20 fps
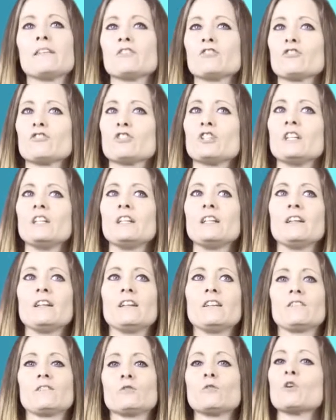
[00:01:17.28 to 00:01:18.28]
She
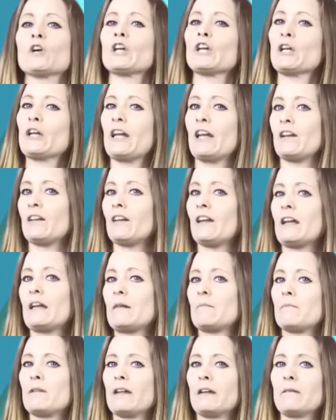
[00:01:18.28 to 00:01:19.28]
is talking
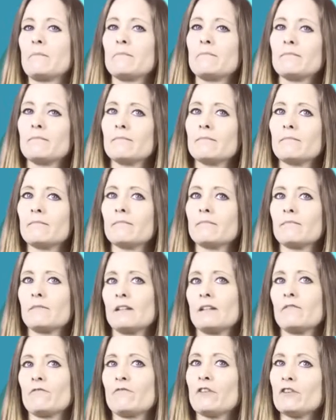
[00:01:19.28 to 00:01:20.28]
in
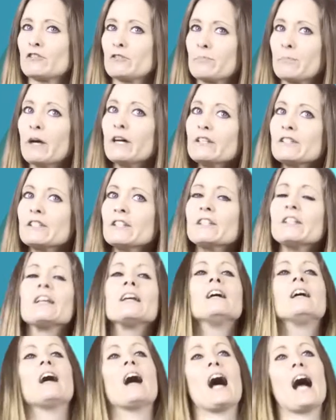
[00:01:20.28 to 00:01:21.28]
first person.
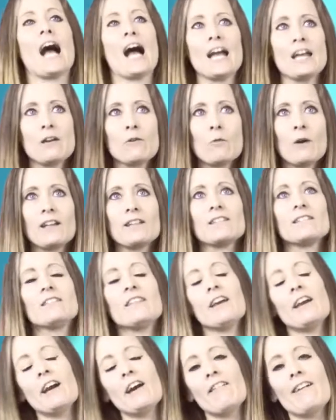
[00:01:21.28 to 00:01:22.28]
I went
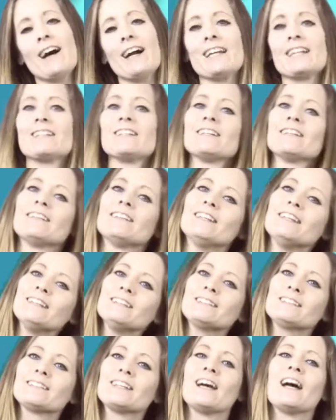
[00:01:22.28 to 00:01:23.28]
there, I did
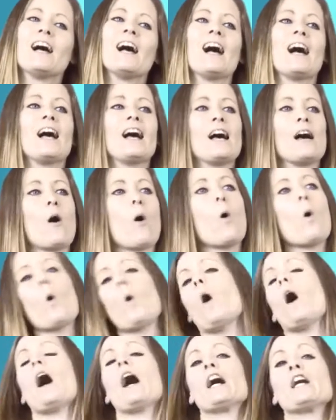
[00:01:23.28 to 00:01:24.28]
this.
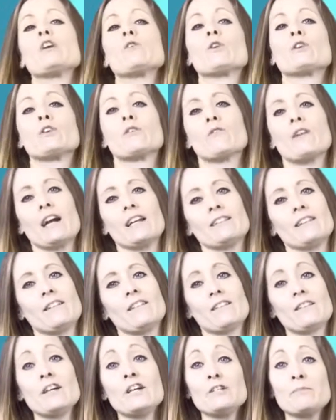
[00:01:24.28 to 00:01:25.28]
Or are you gonna write
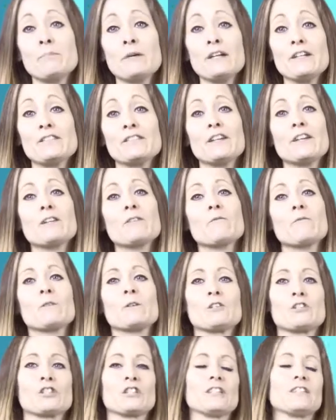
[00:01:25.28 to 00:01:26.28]
in third person,
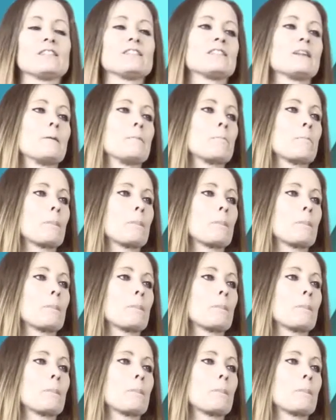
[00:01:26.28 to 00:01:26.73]
which is